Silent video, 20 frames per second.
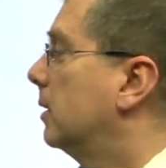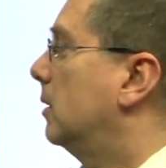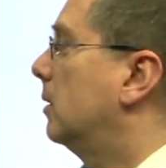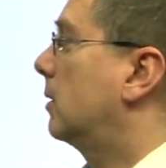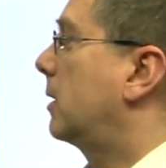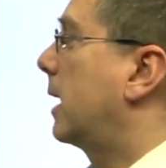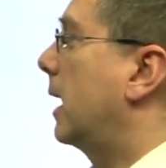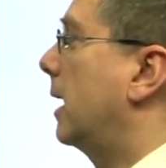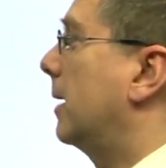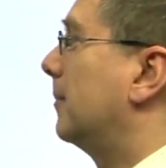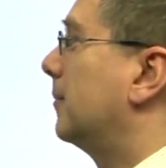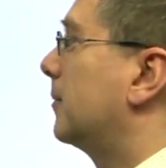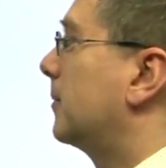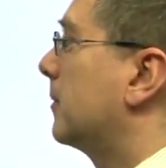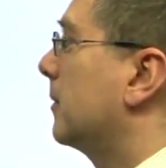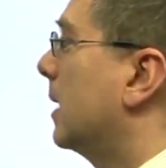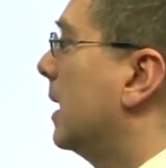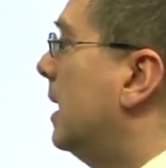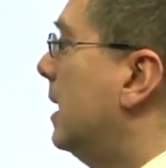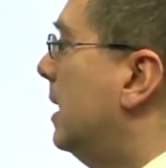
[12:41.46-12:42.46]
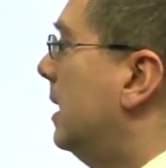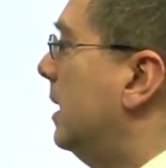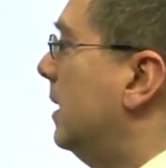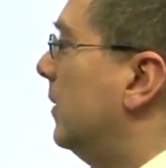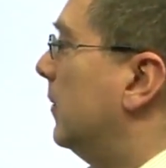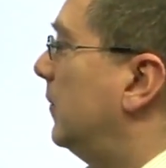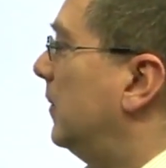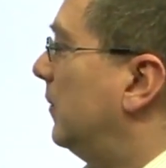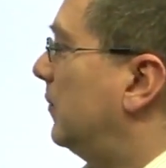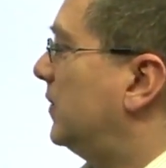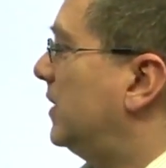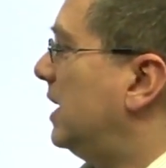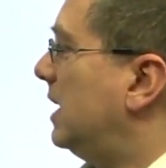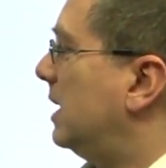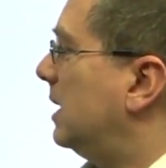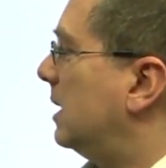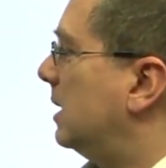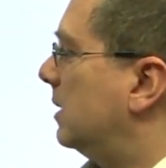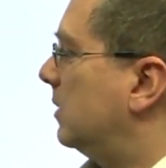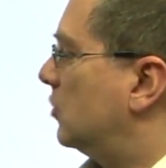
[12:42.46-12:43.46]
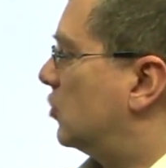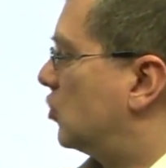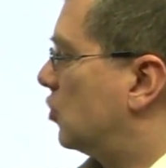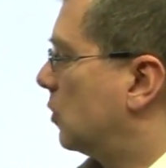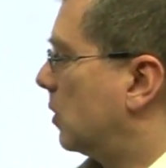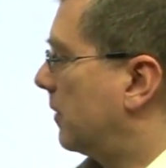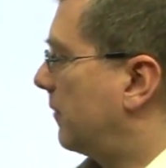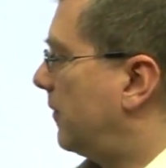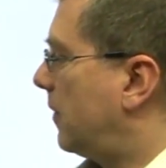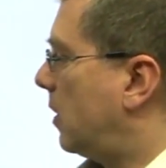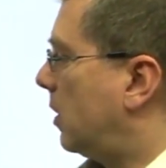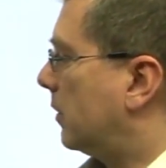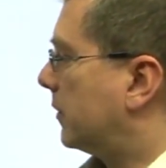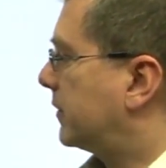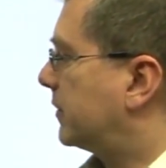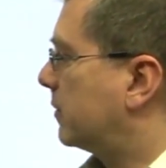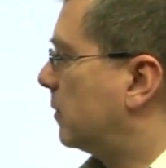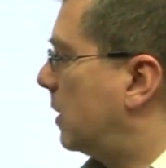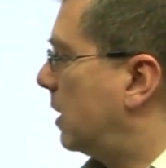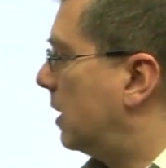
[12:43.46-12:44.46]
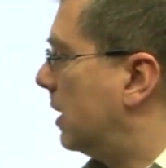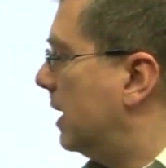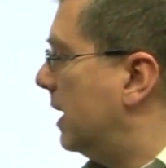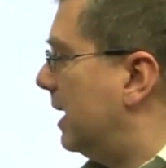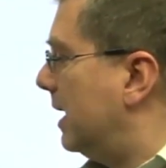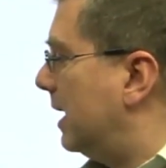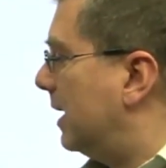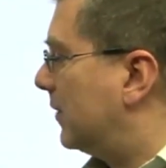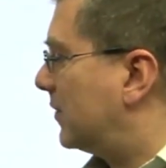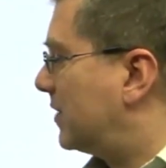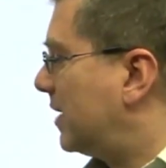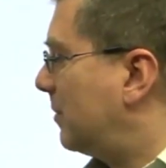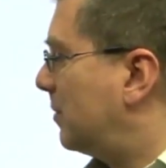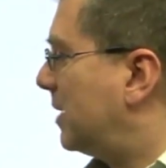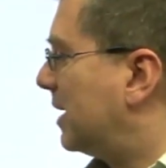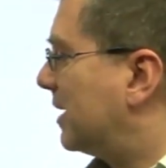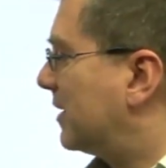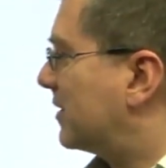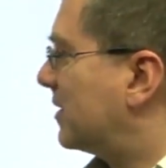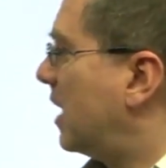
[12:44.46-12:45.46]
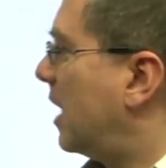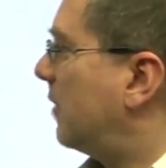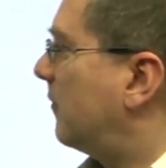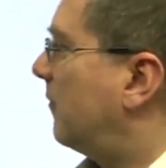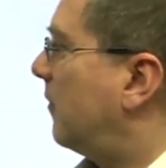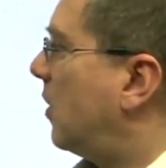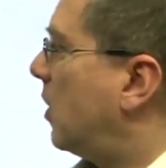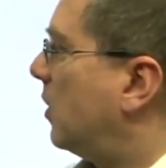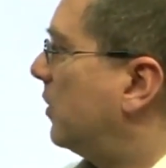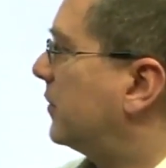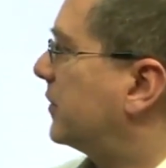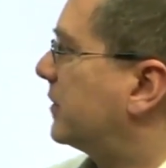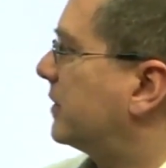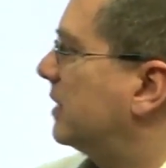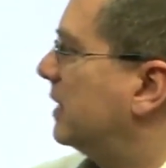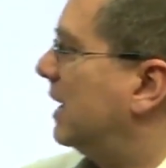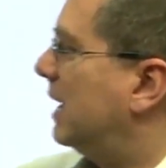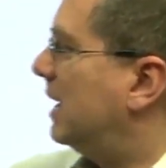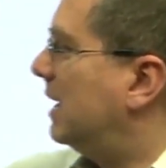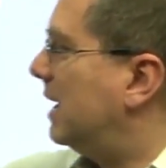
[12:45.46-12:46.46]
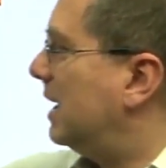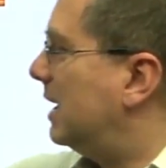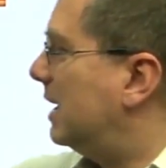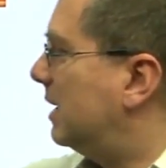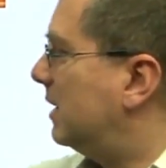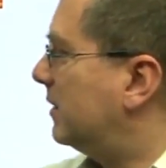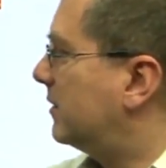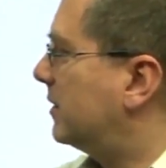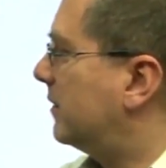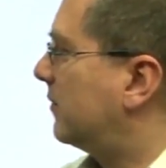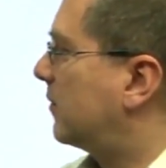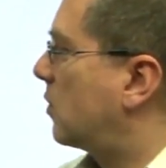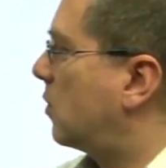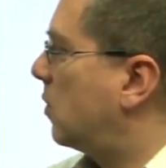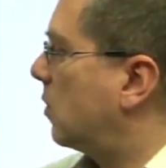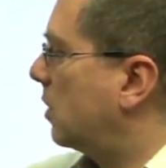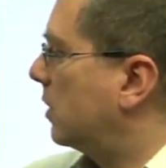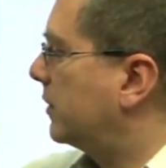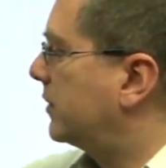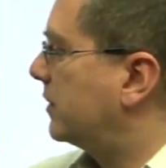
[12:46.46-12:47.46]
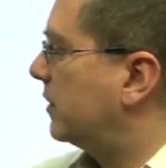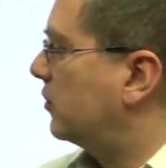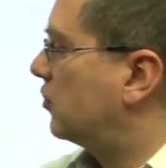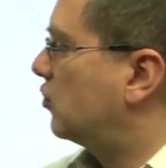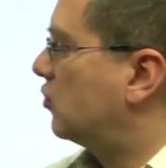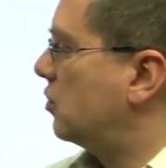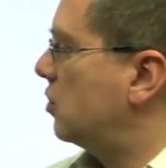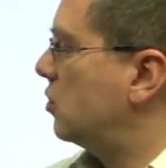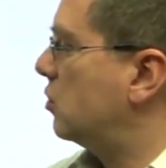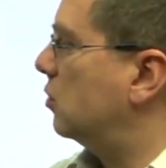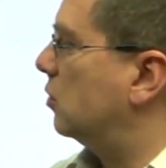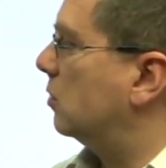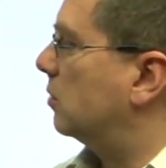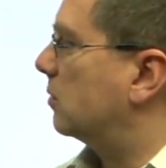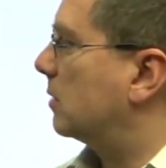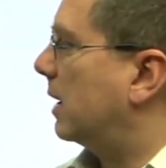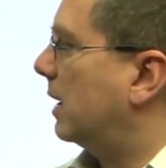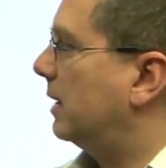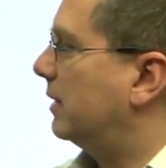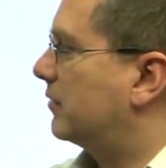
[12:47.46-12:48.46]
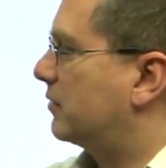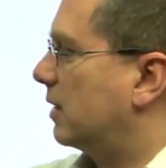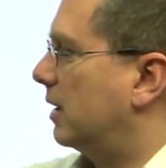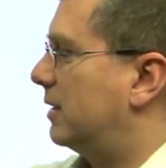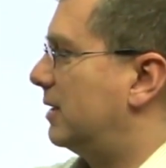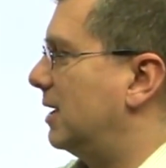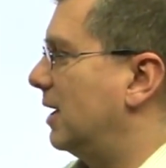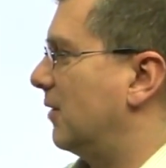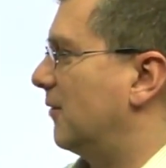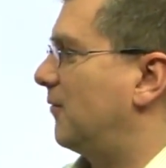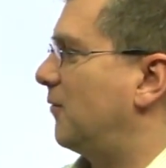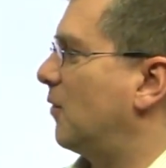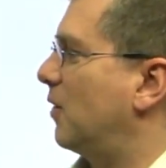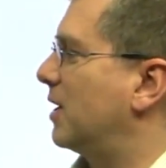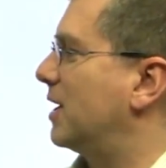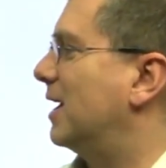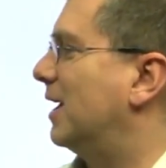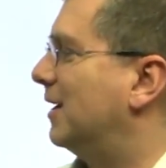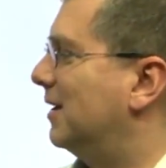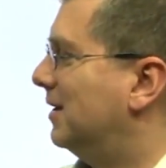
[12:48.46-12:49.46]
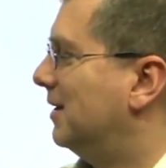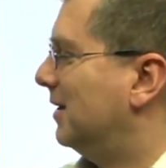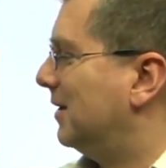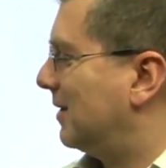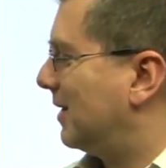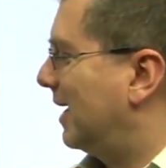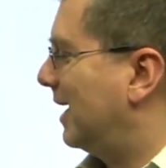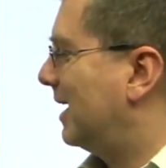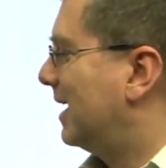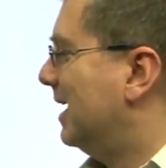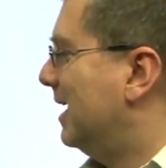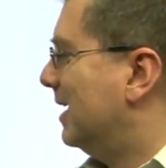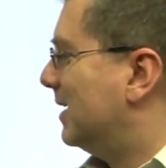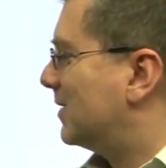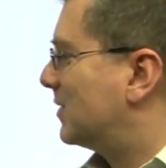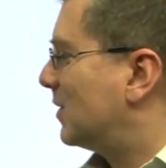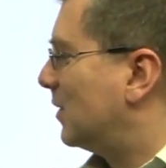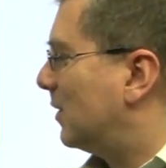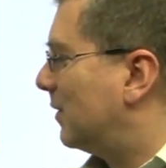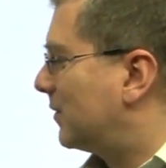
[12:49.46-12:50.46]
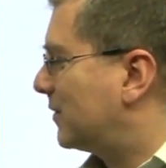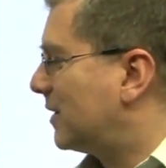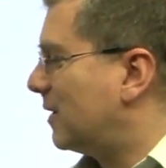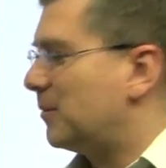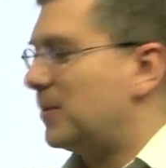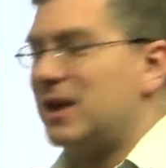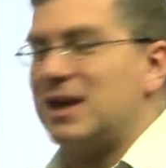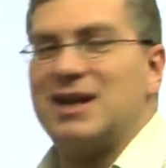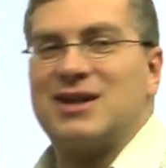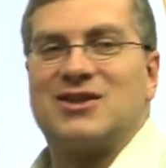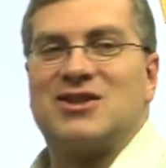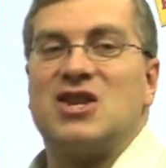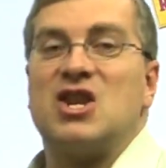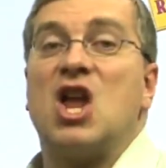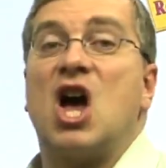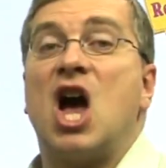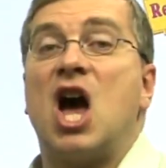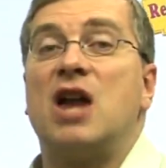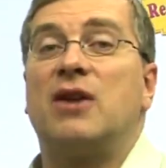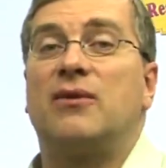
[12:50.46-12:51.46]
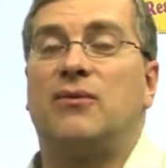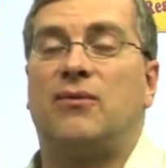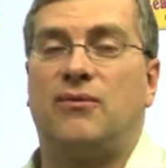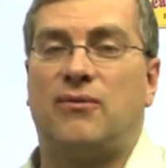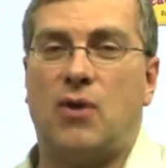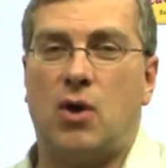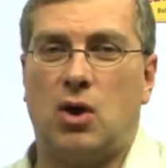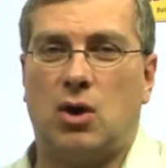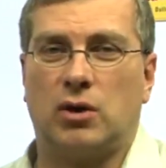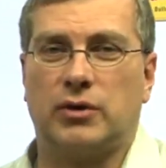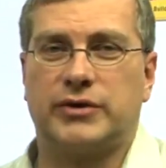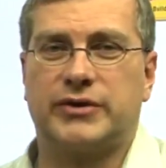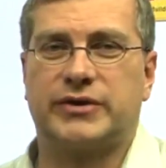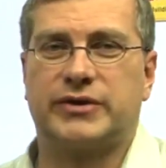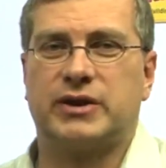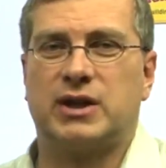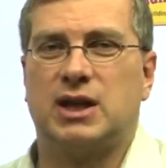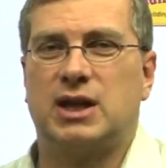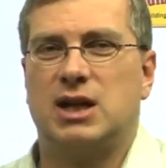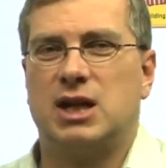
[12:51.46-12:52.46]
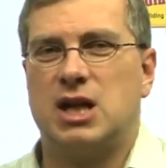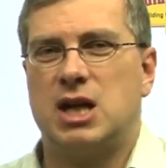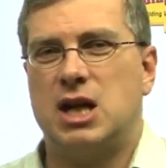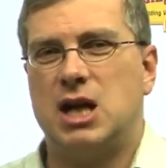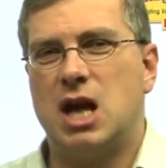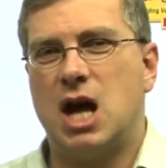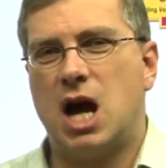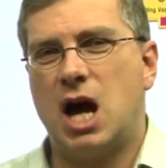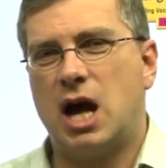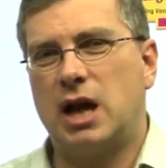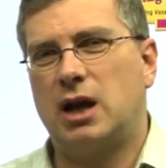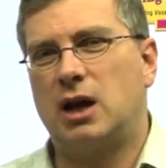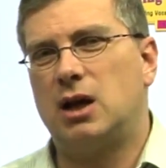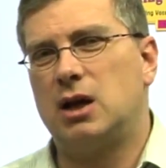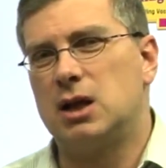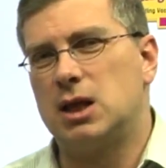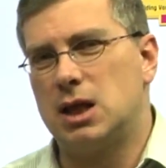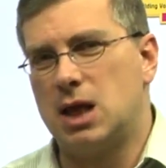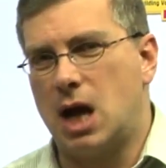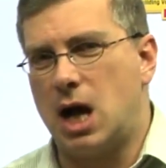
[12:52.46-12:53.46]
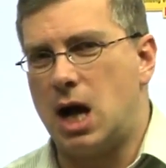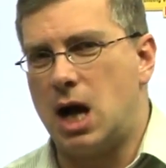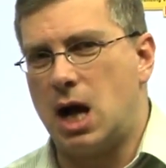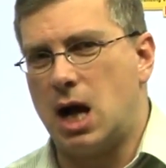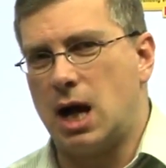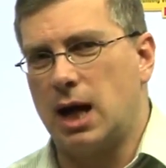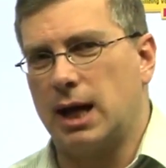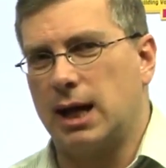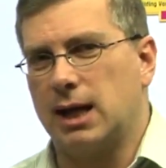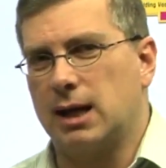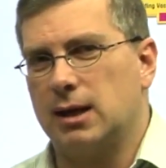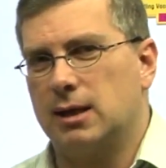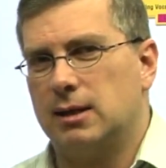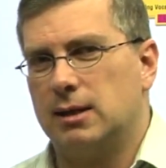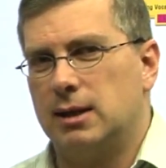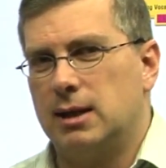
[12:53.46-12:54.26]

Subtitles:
Okay. 15, true or false? Well, if something is not false, it is, of course, true, right? It's right there for you, right? So if something is not false, not a lie,